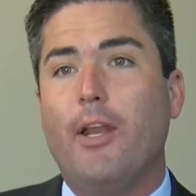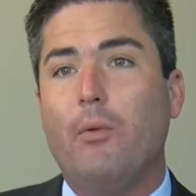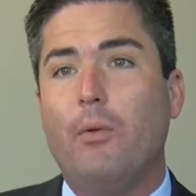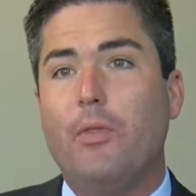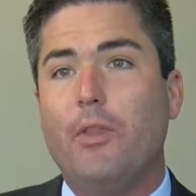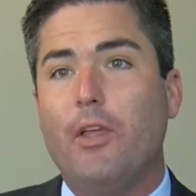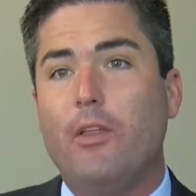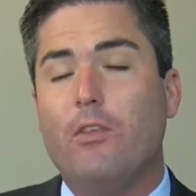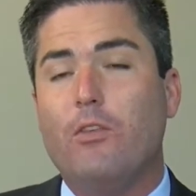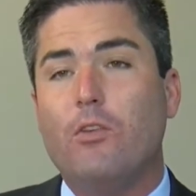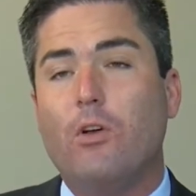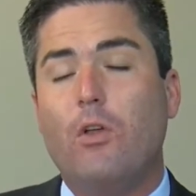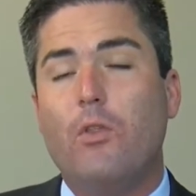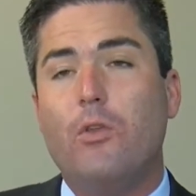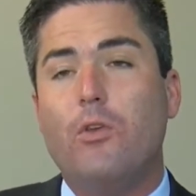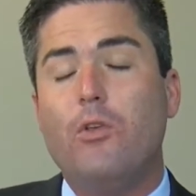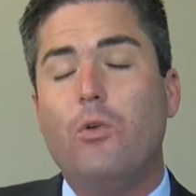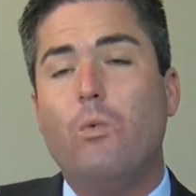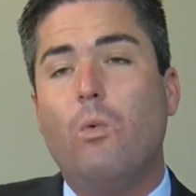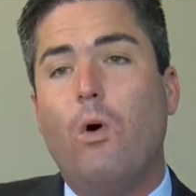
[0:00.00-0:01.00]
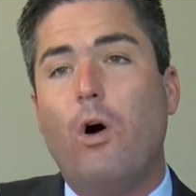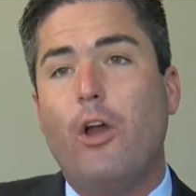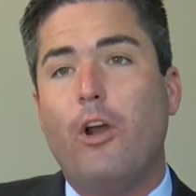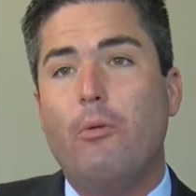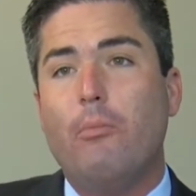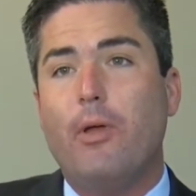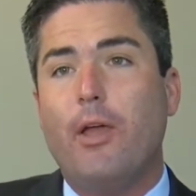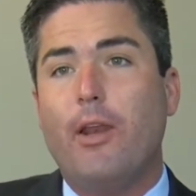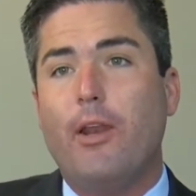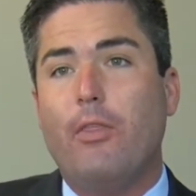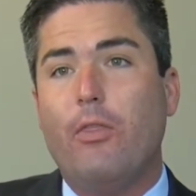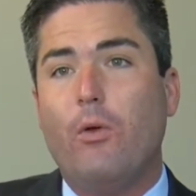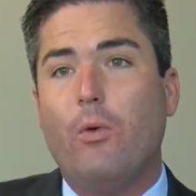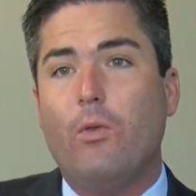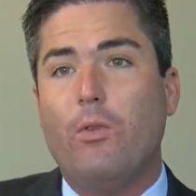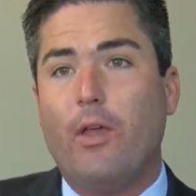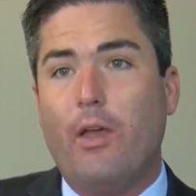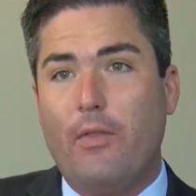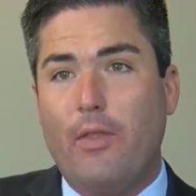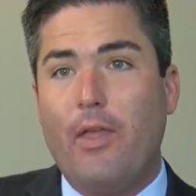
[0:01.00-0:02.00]
And when they install the new water main on
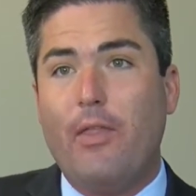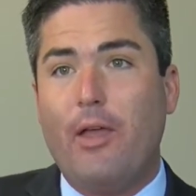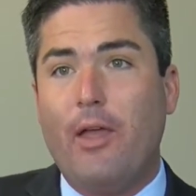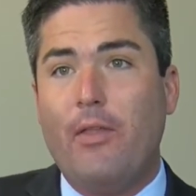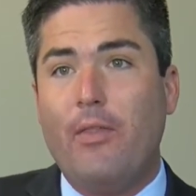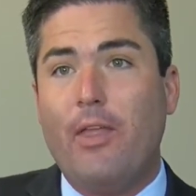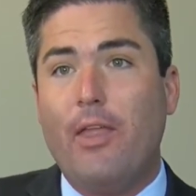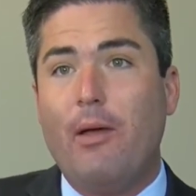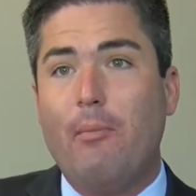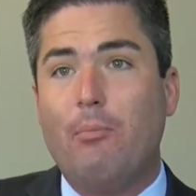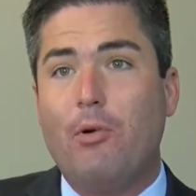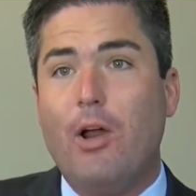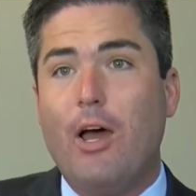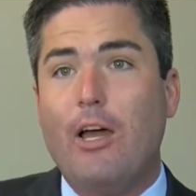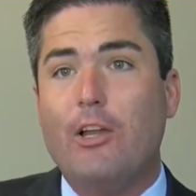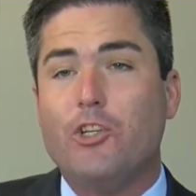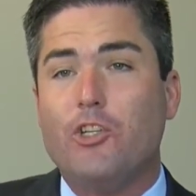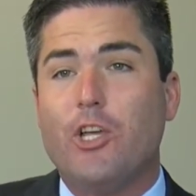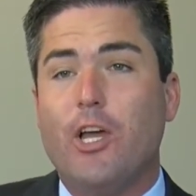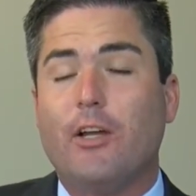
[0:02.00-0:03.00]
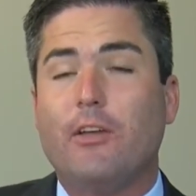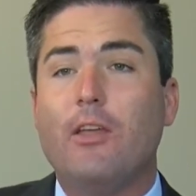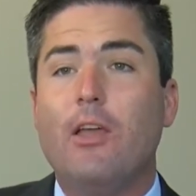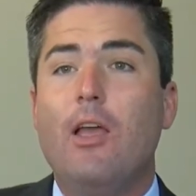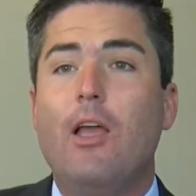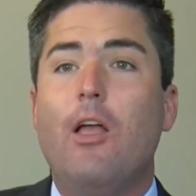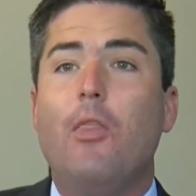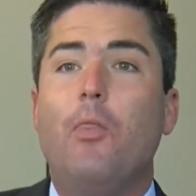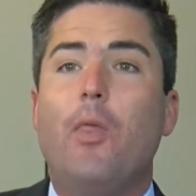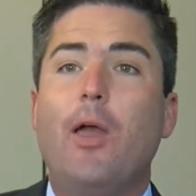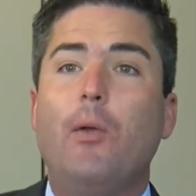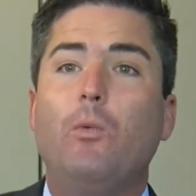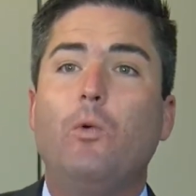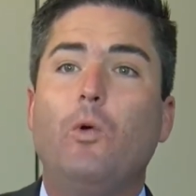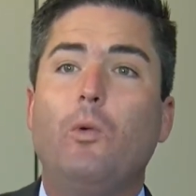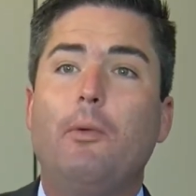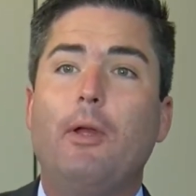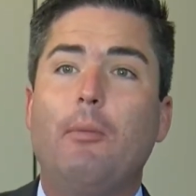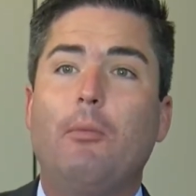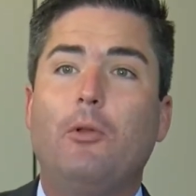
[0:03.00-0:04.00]
that project, then
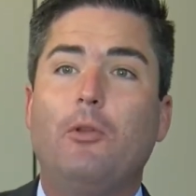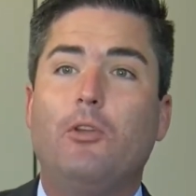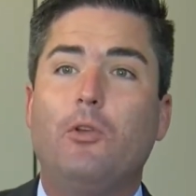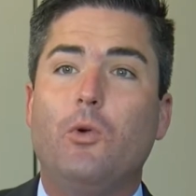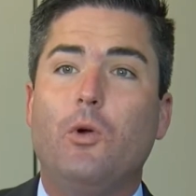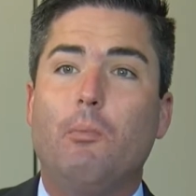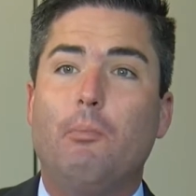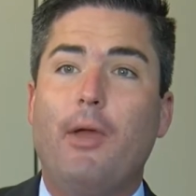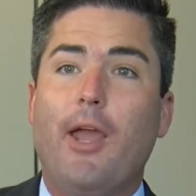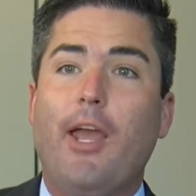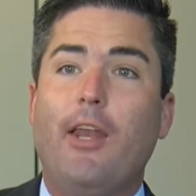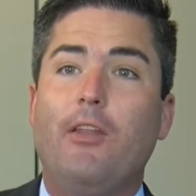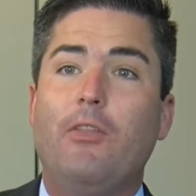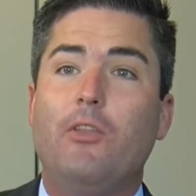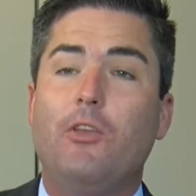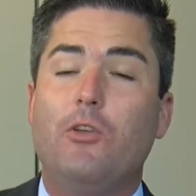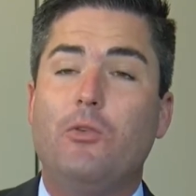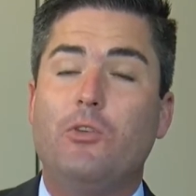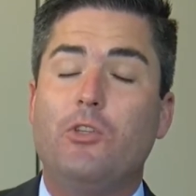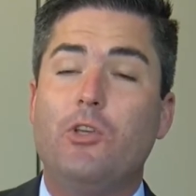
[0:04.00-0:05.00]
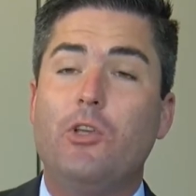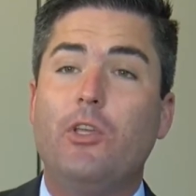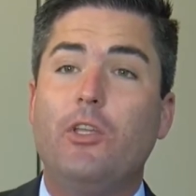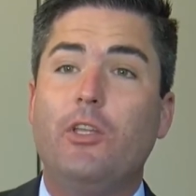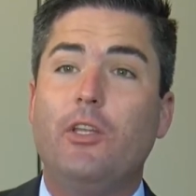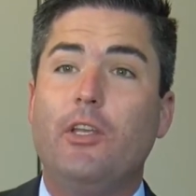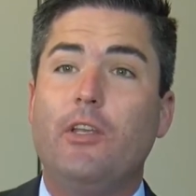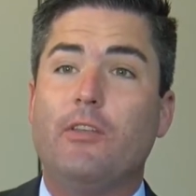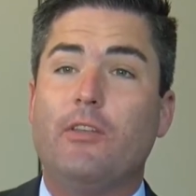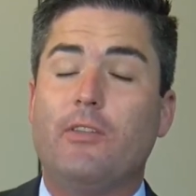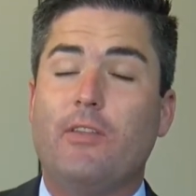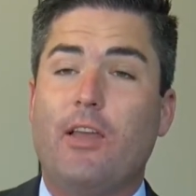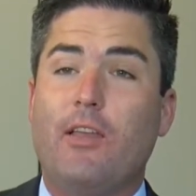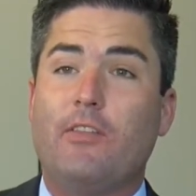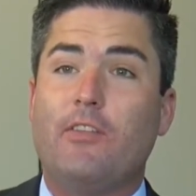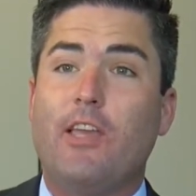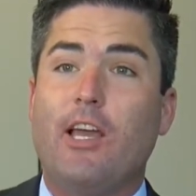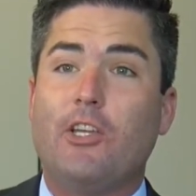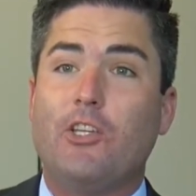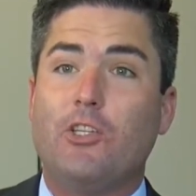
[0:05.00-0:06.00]
we'll be able to abandon the utilities on that
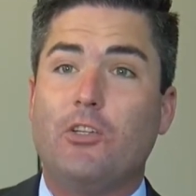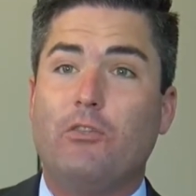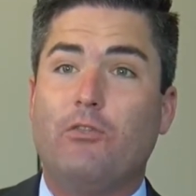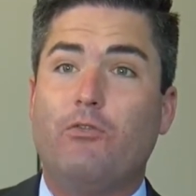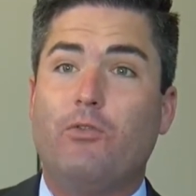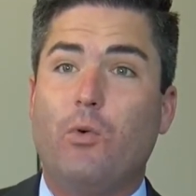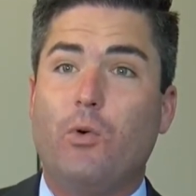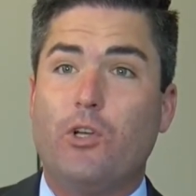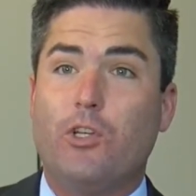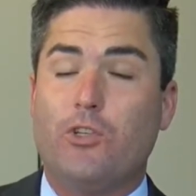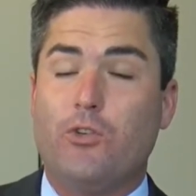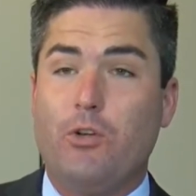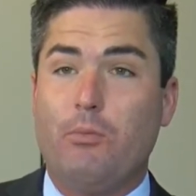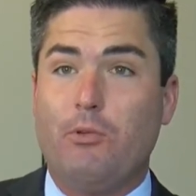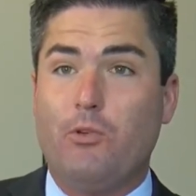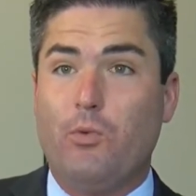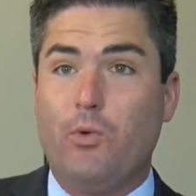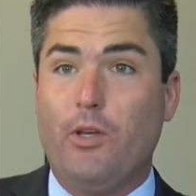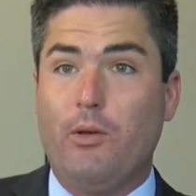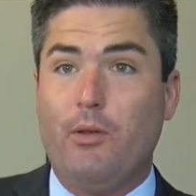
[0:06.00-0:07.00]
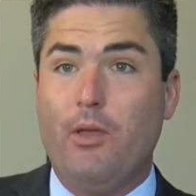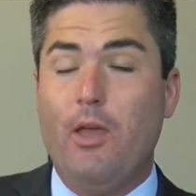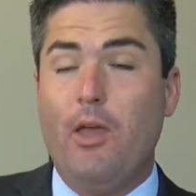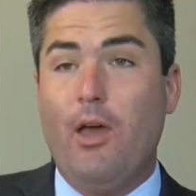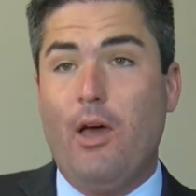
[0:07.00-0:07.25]
section of Fort Street between